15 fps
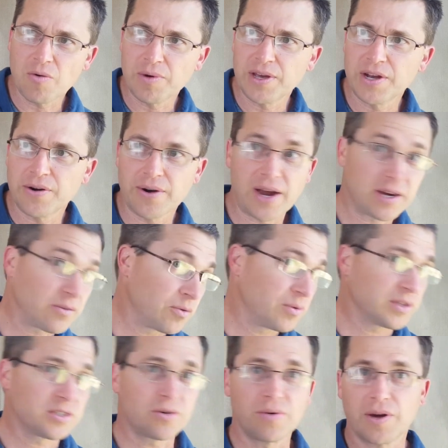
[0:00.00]
we interact with
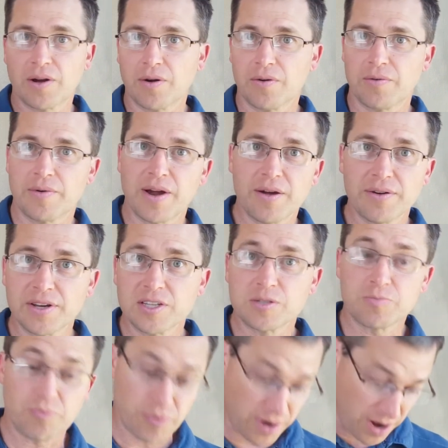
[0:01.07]
what's going on around us,
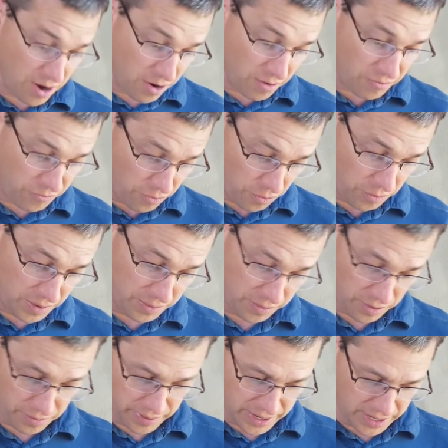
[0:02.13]
prayer for when
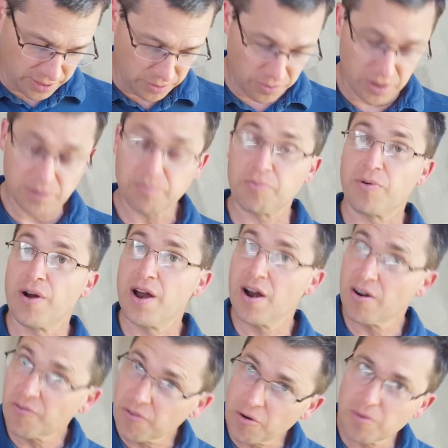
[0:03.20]
we're reading the Word,
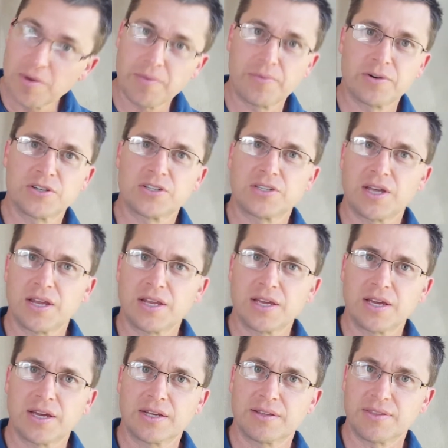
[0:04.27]
prayer for when we're
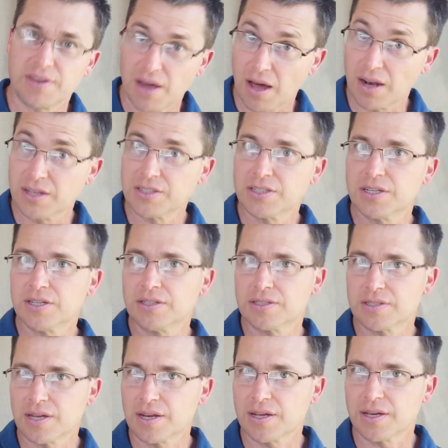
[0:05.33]
studying theology,
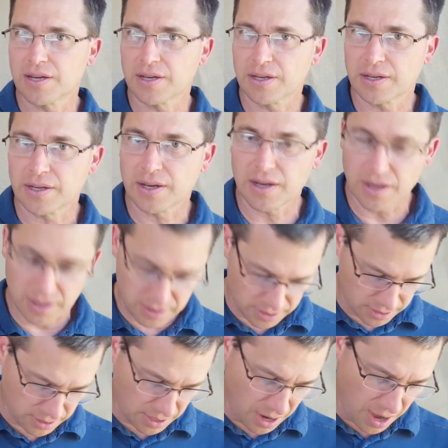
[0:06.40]

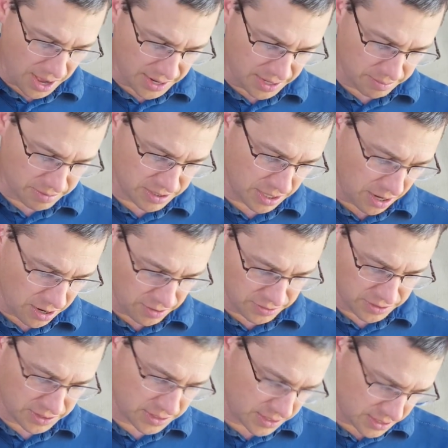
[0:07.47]
studying God Himself,
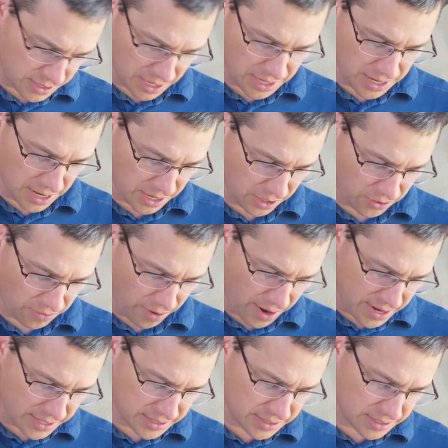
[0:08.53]
studying
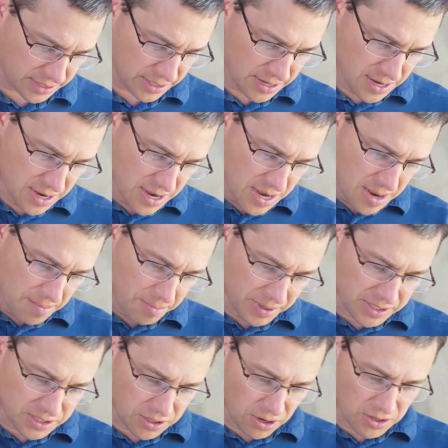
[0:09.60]
Christ.
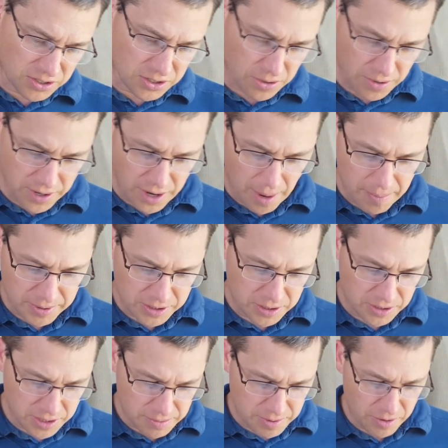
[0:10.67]
But it's also an
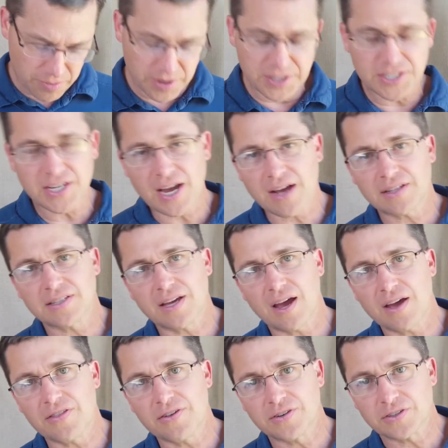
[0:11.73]
opportunity to be reaching out to
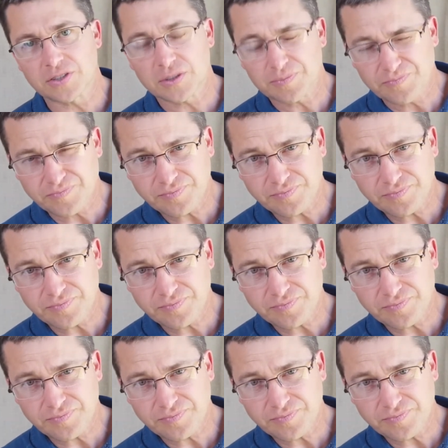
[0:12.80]
others